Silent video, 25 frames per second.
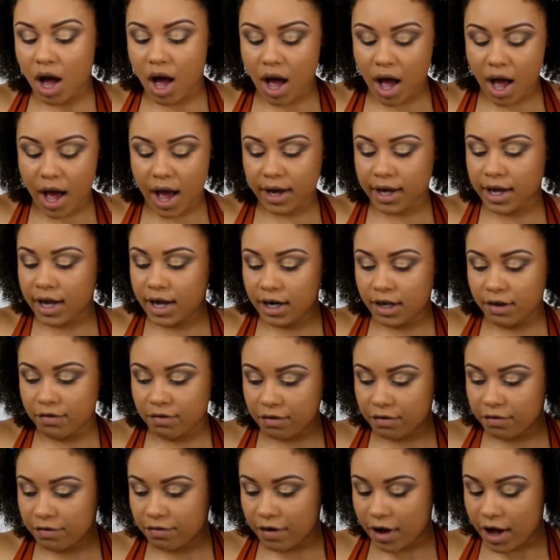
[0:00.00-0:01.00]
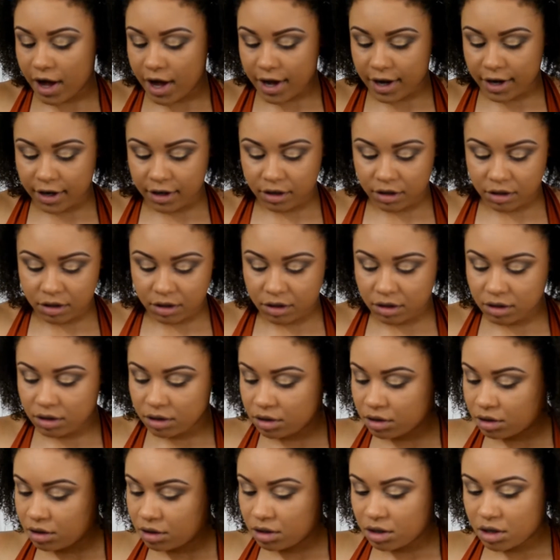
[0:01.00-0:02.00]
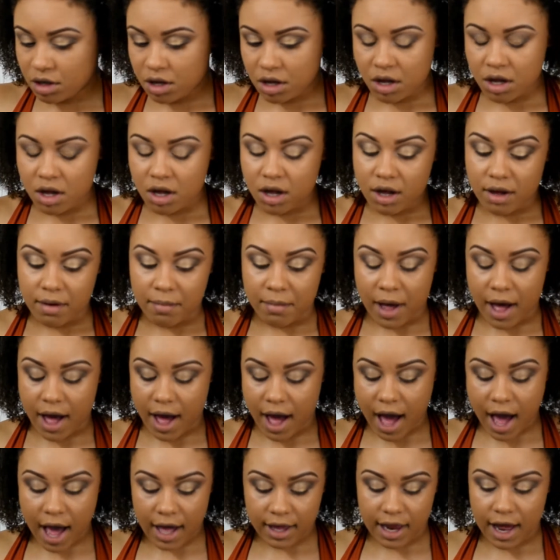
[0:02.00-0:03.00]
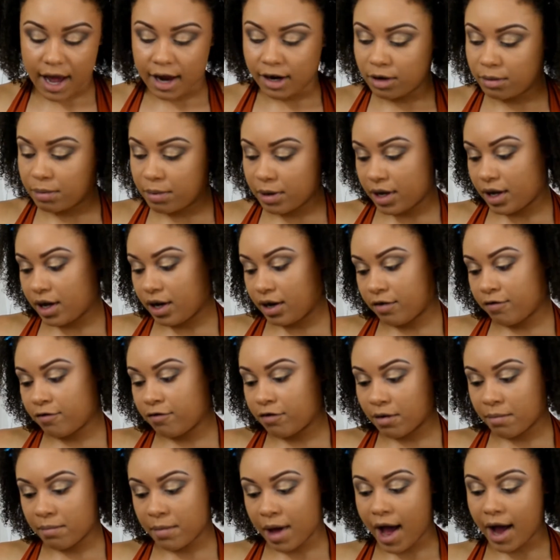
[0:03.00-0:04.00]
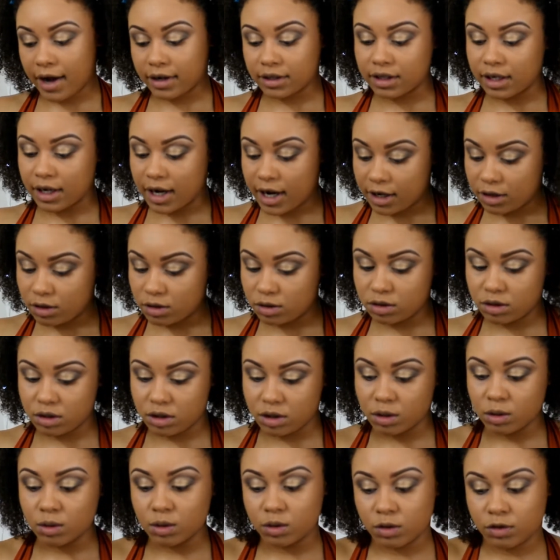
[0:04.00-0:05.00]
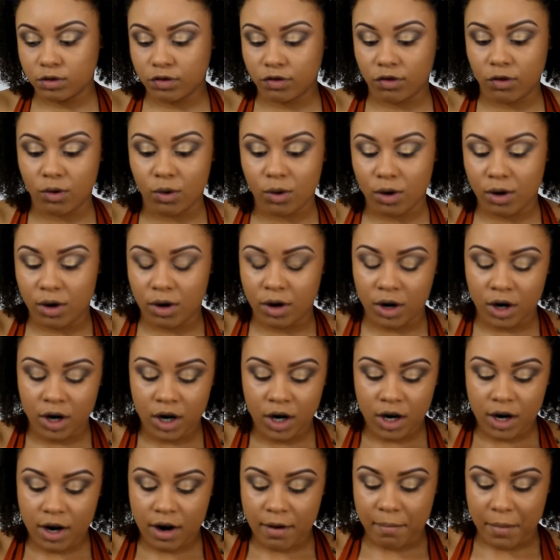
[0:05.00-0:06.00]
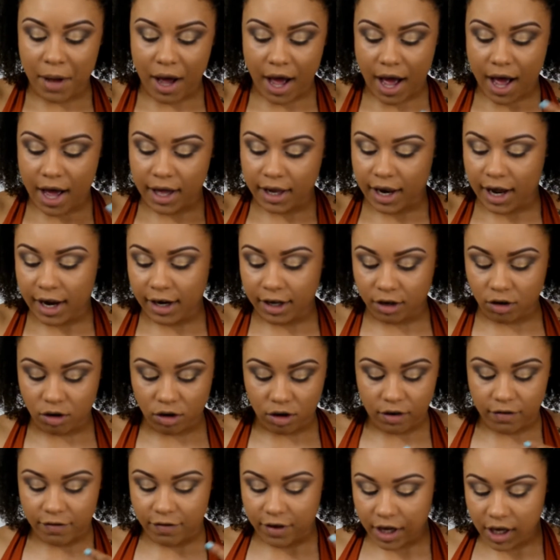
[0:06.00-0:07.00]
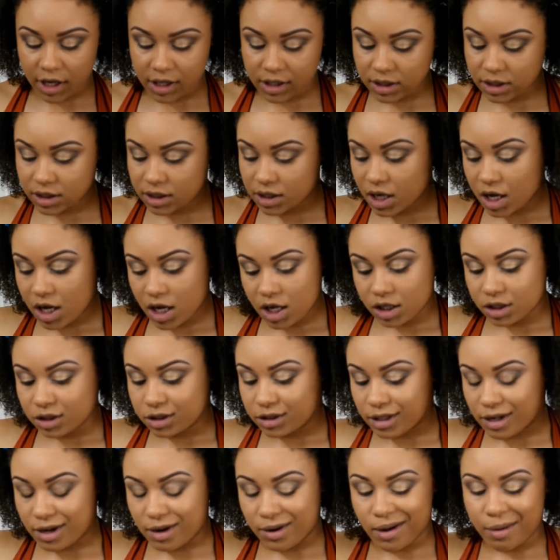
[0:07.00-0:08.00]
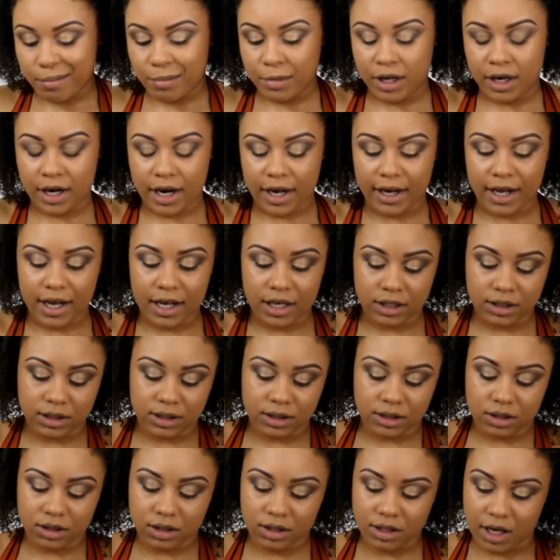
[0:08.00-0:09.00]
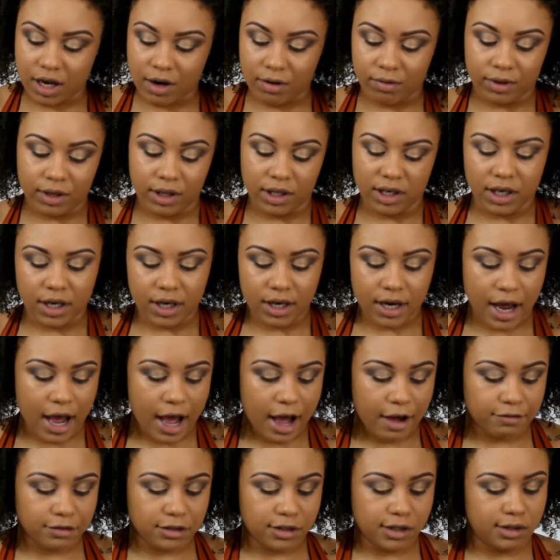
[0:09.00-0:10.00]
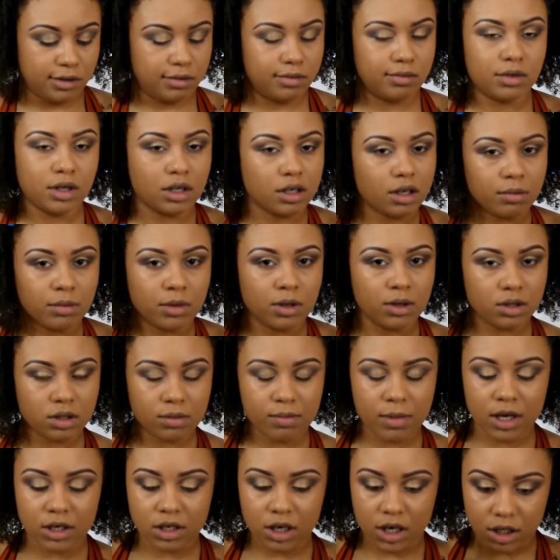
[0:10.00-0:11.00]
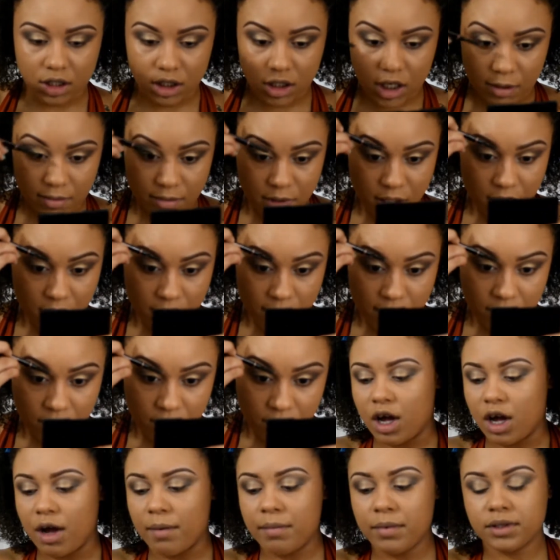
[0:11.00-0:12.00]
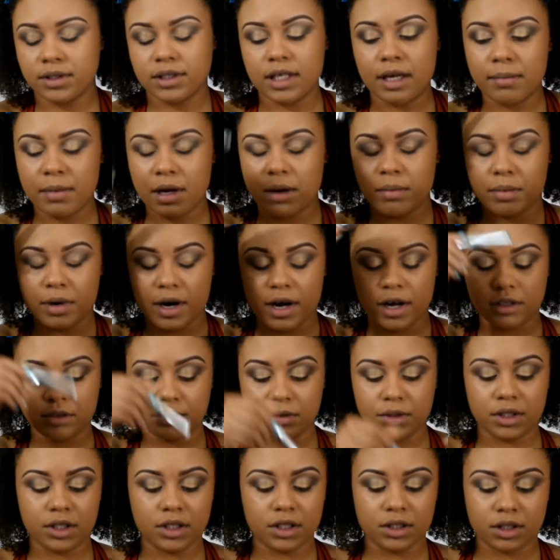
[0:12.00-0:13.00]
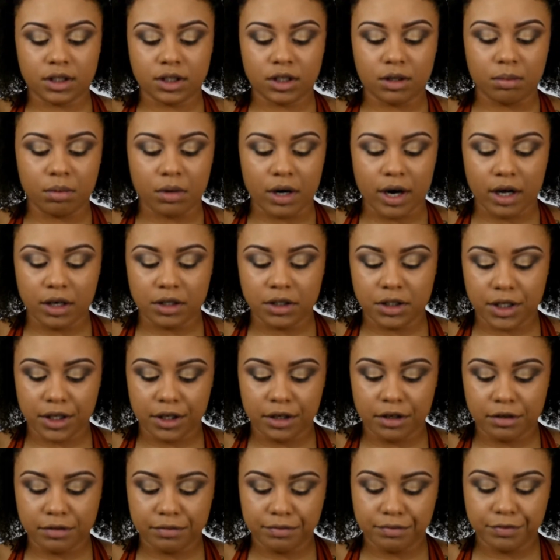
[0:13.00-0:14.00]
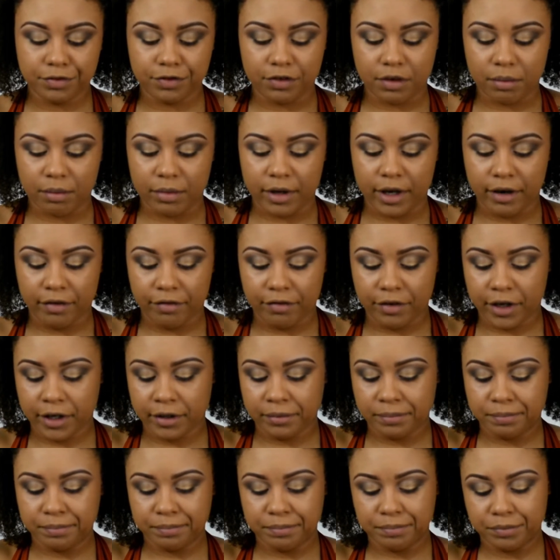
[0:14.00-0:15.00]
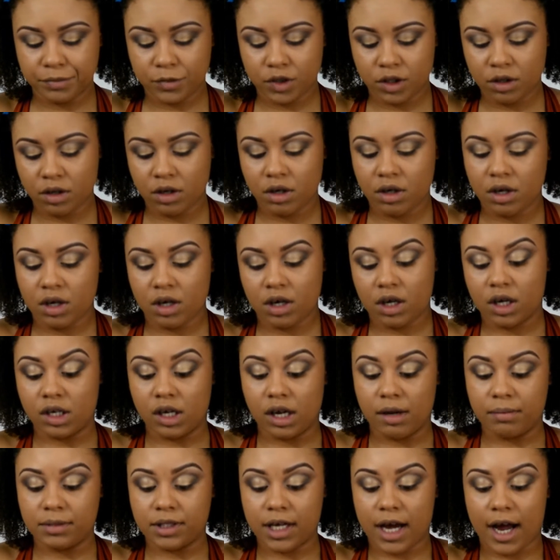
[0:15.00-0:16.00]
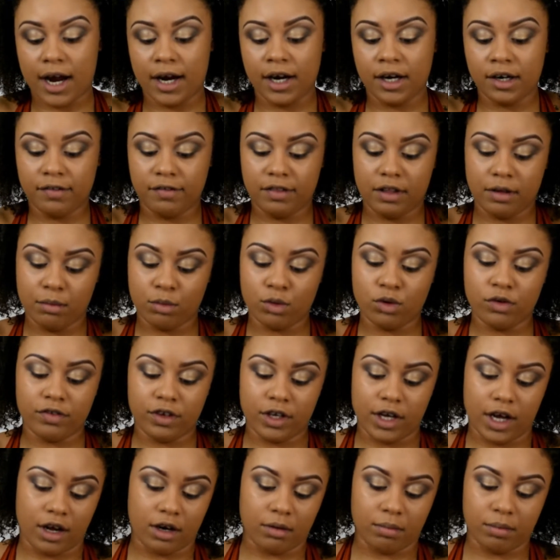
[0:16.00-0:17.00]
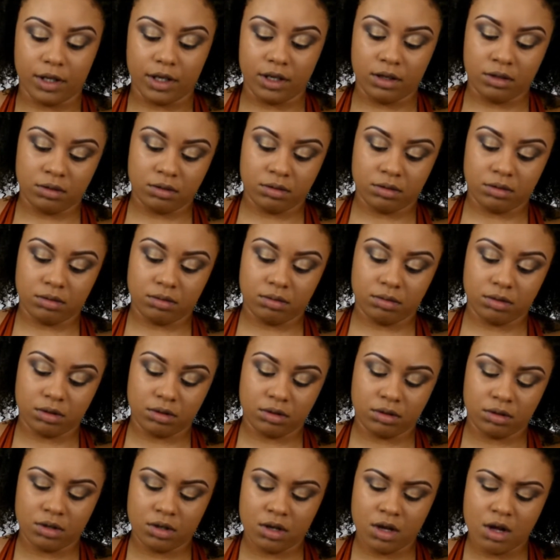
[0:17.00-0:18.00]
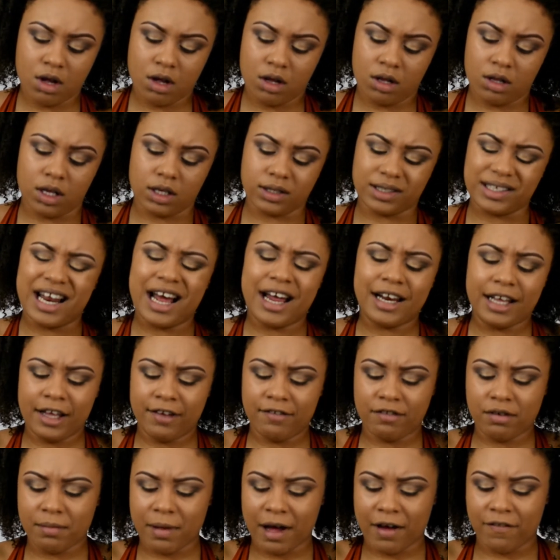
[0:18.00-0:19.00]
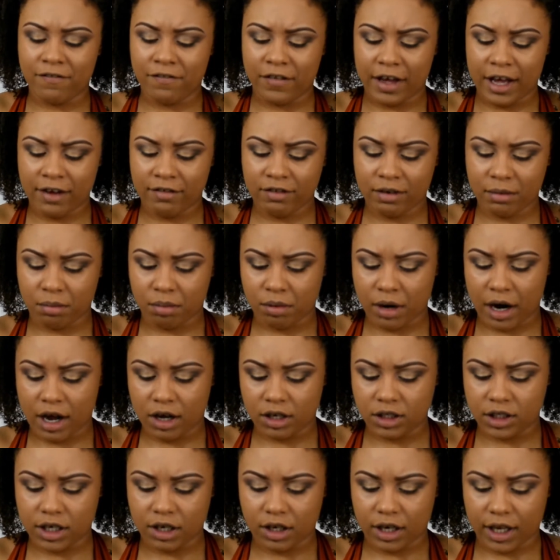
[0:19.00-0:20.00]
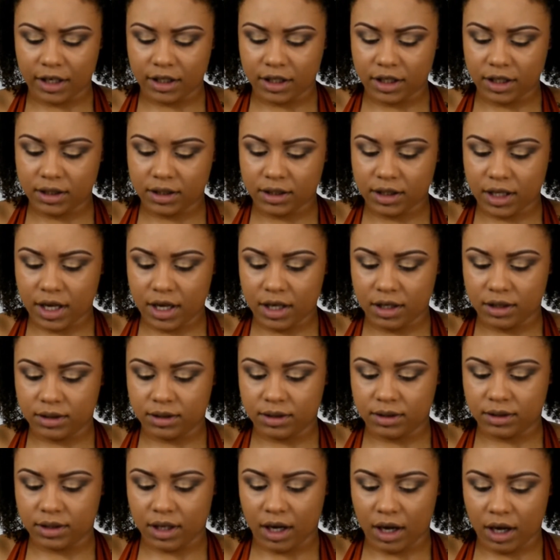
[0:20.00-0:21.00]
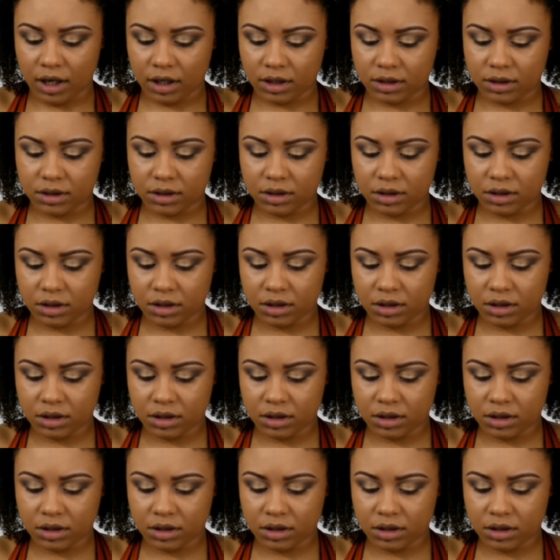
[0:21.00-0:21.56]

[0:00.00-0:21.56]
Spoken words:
I can't even find my highlighter pen from MAC that I used to use for my highlighting on the face. So, I mean, I guess I really didn't have to because I'm using my Tarte Shape Tape. I'm going to set my brows with this Brow Gel from Benefit because I'm tired of them moving out of place. It's not even my favorite brow gel. Like, this thing sucks